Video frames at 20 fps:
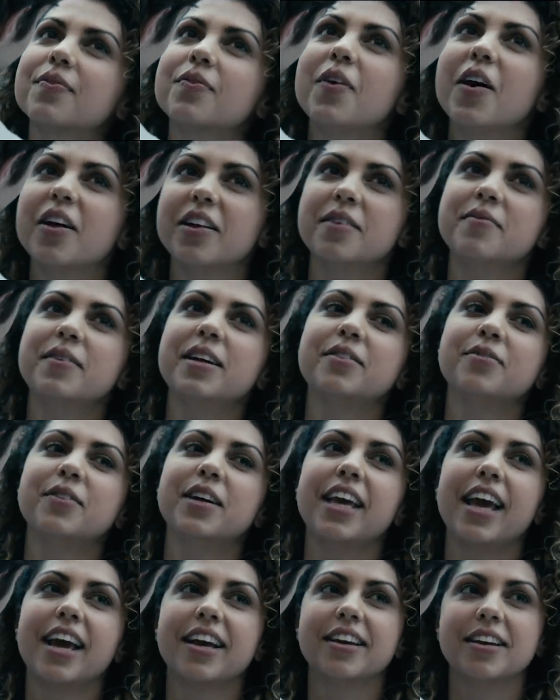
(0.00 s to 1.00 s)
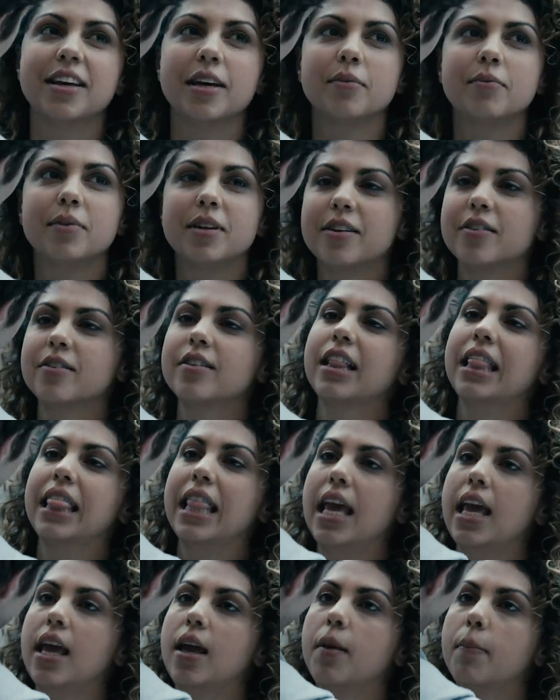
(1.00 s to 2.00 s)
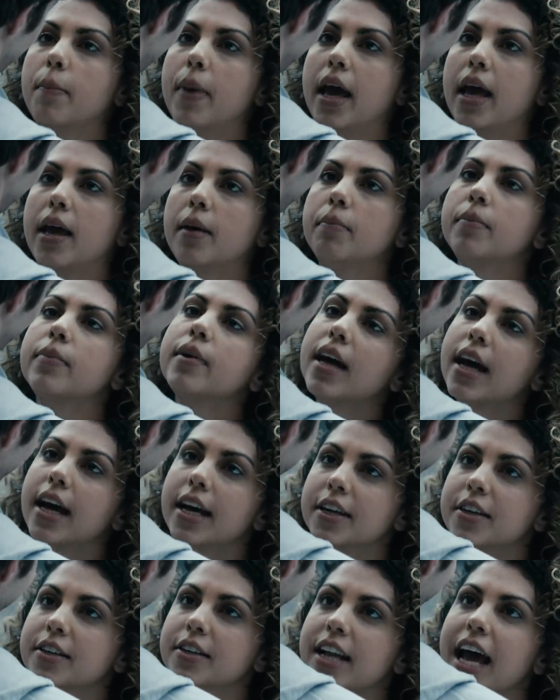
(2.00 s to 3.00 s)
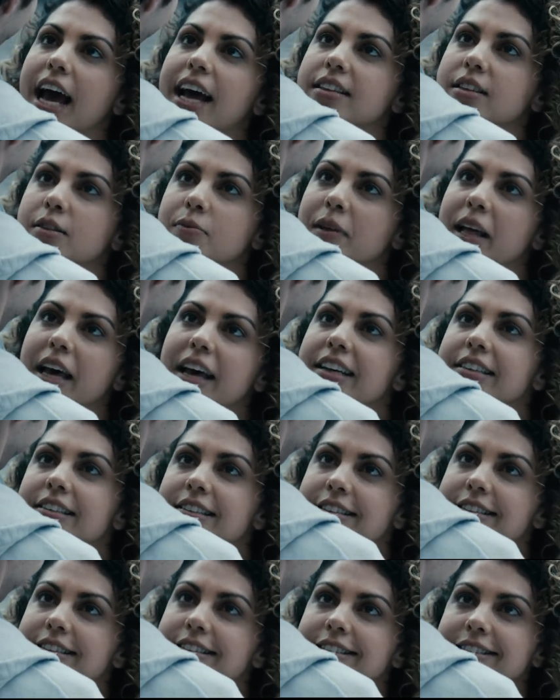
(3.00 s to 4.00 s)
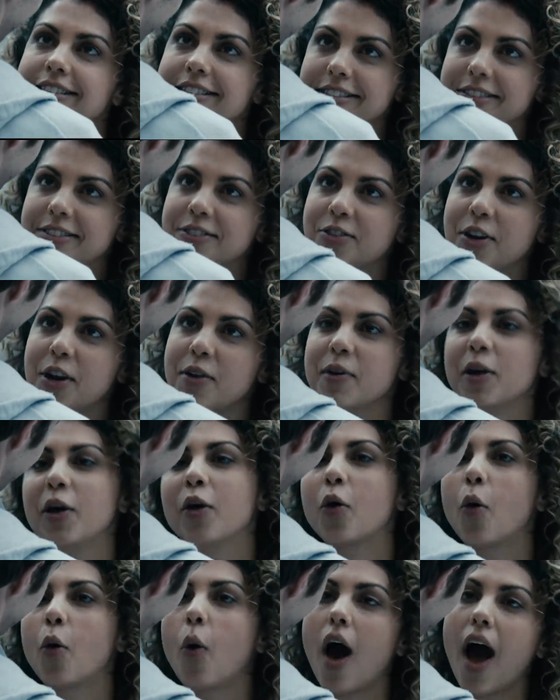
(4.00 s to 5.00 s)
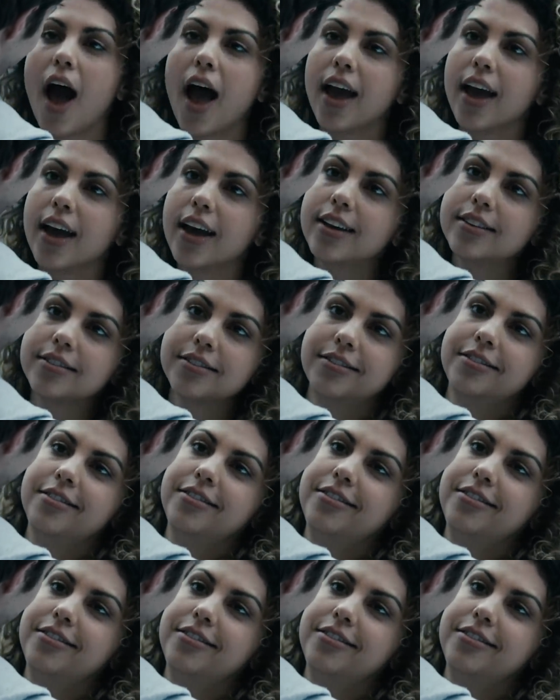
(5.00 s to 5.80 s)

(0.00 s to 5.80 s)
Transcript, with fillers: Well, I mean, we can't keep, you know, laying pipe at your dad's place. Until here, I kind I of felt it was a little